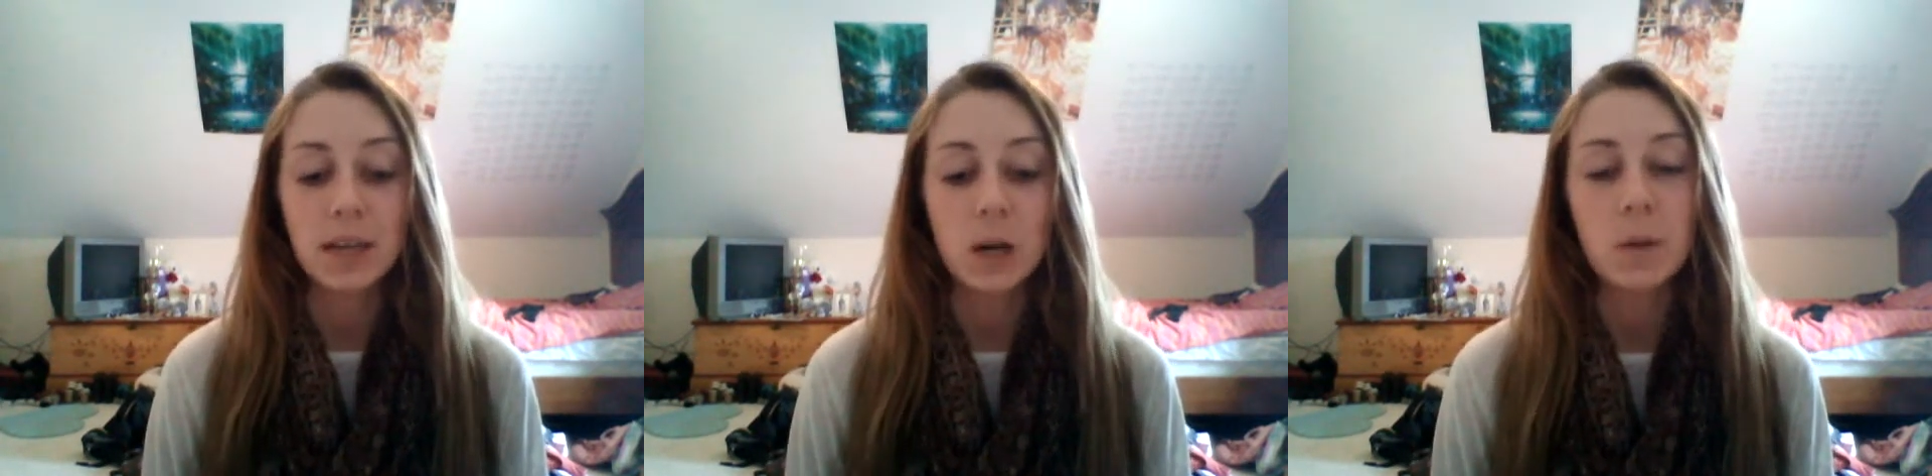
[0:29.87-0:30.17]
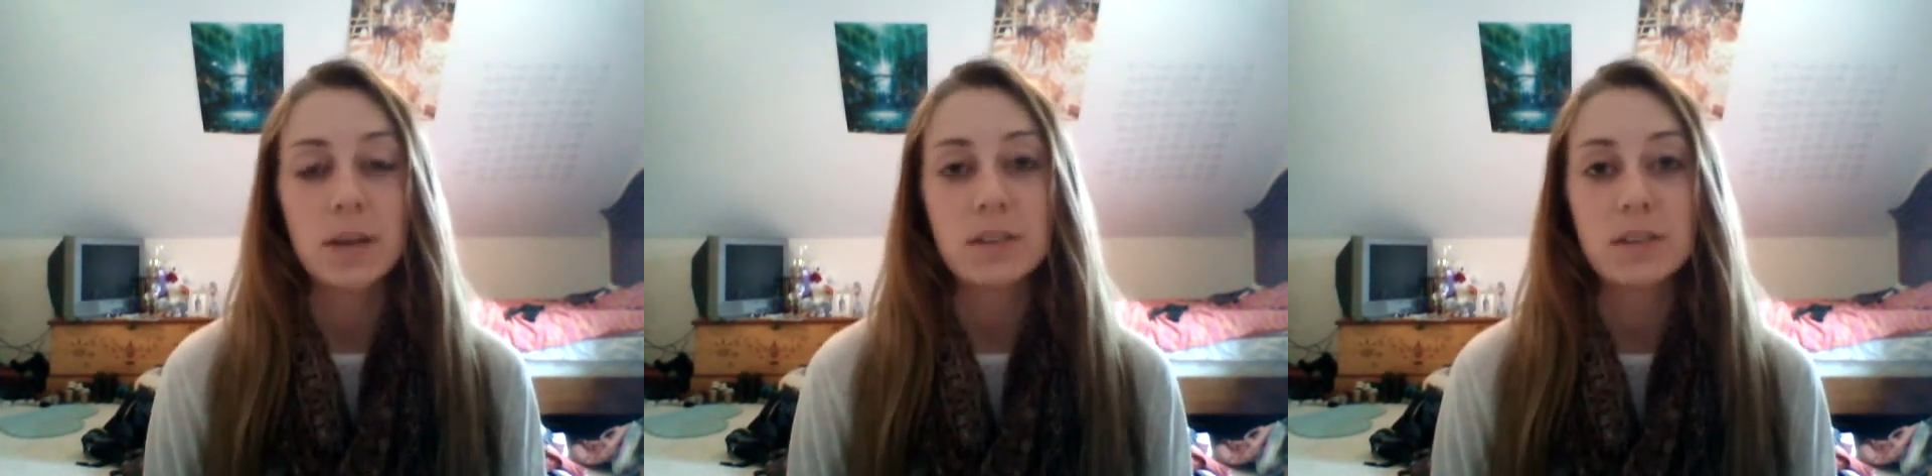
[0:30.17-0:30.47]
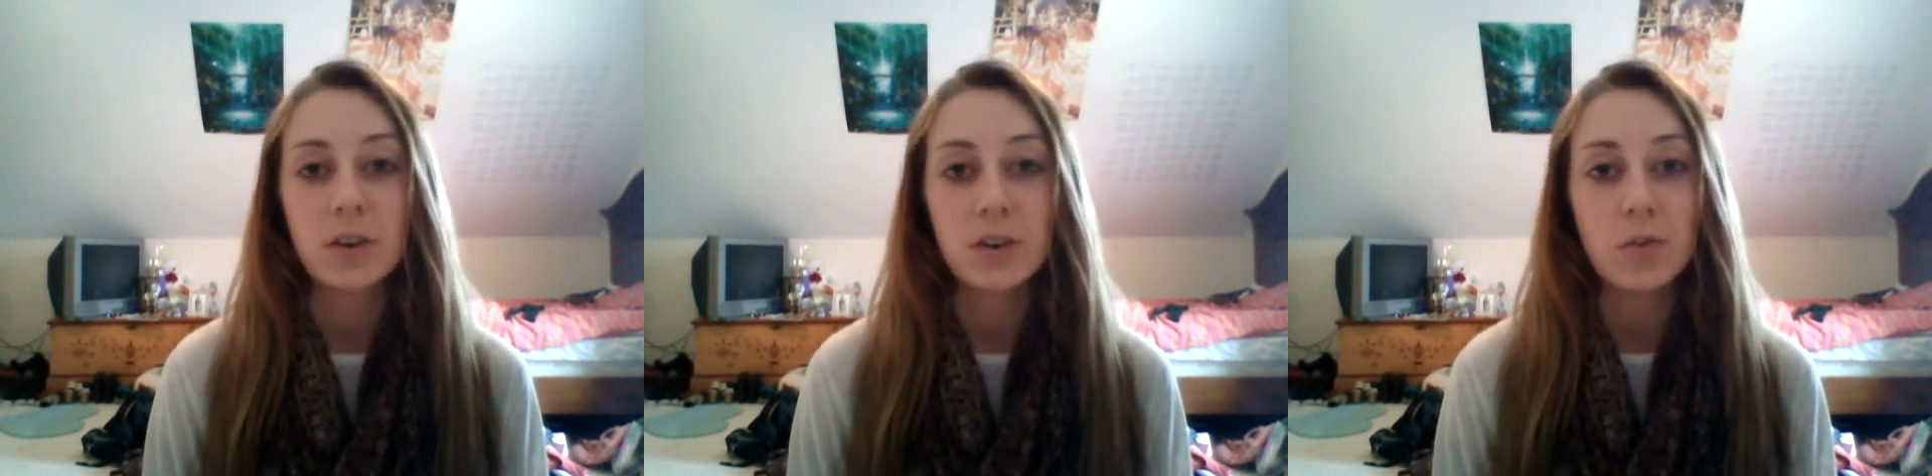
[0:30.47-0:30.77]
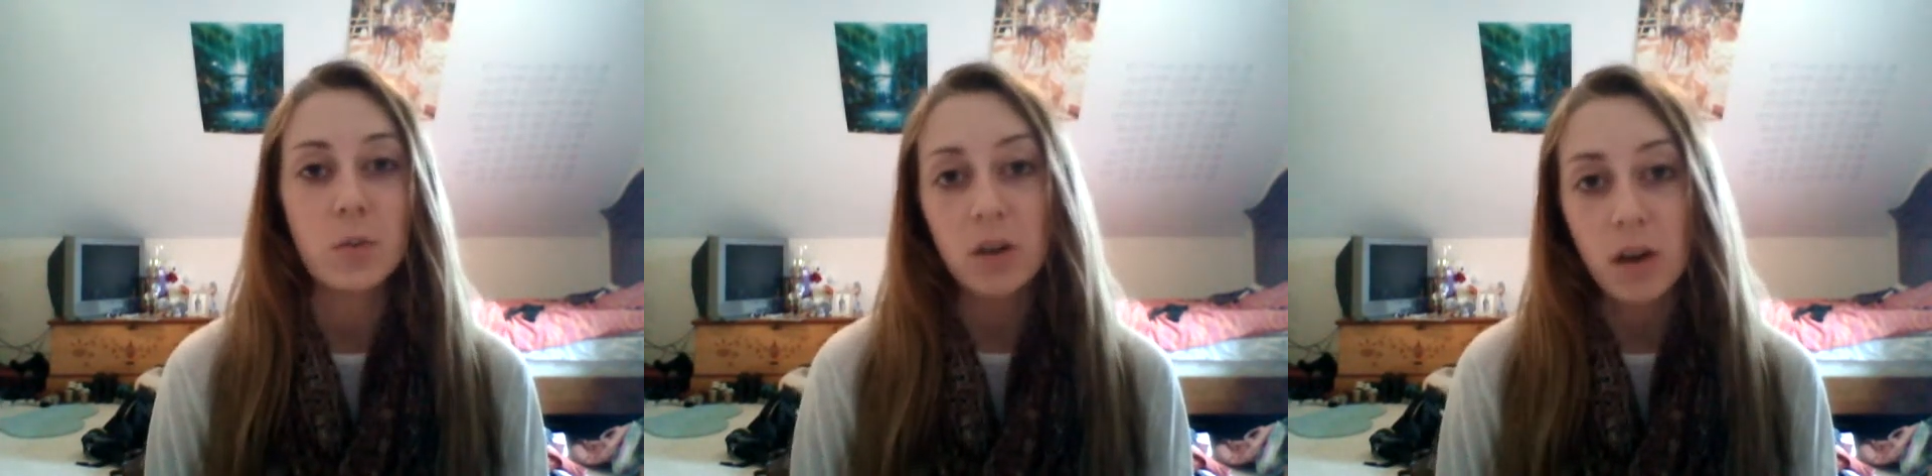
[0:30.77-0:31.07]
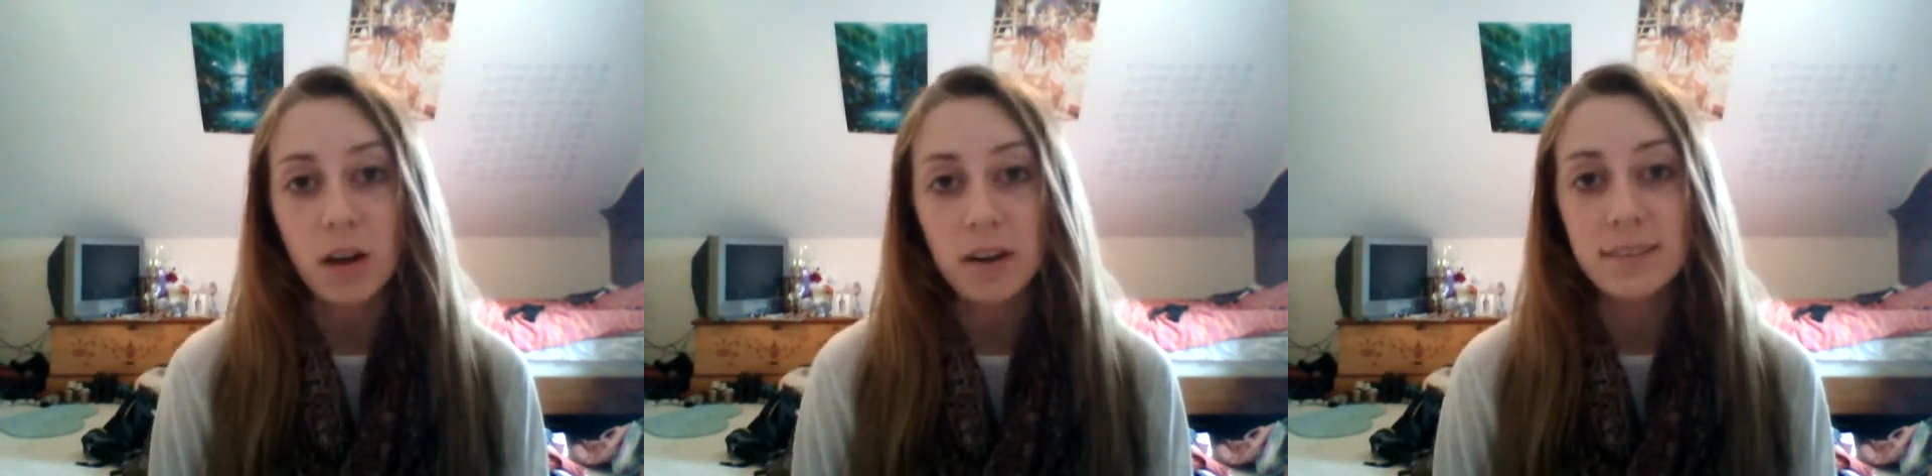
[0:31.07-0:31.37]
like always, show you more
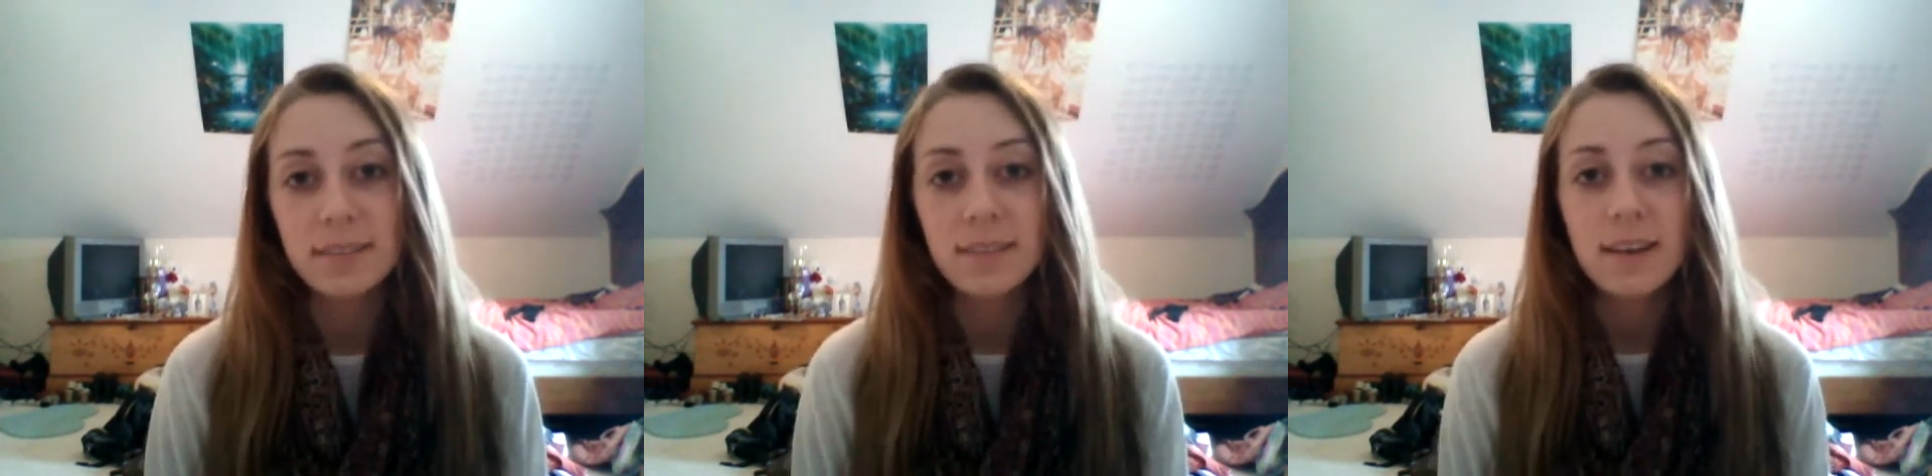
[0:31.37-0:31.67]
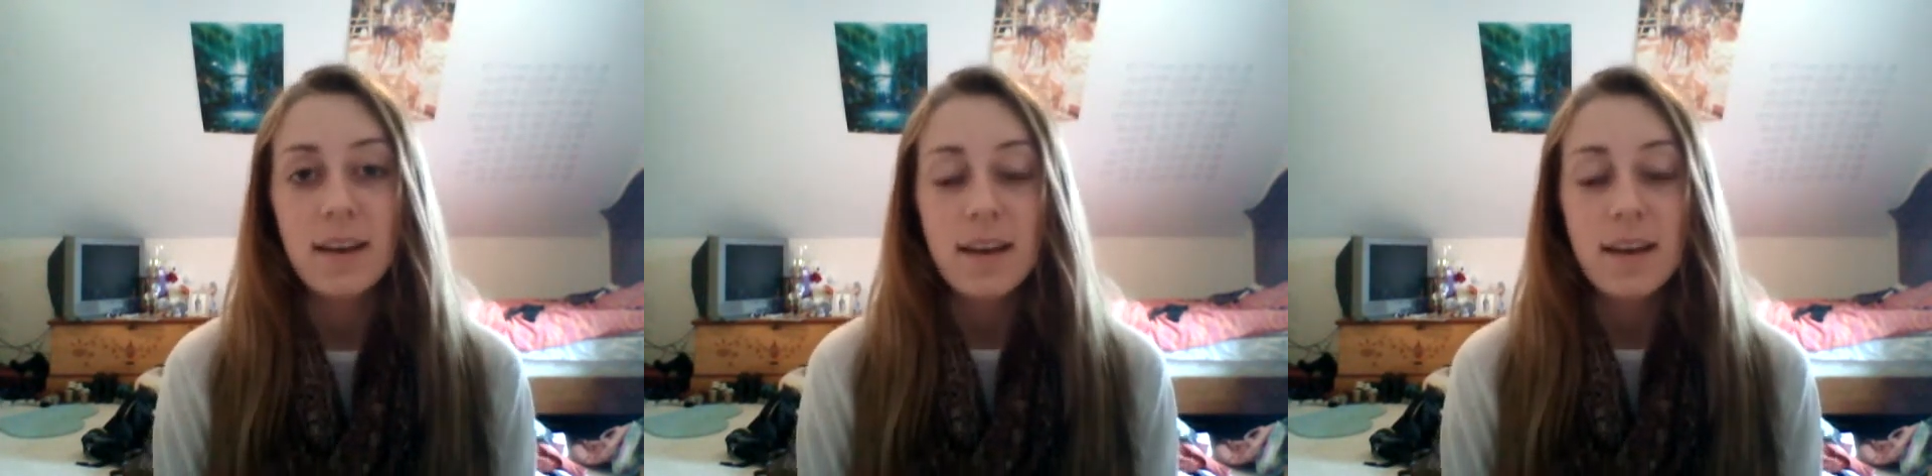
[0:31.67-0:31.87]
art and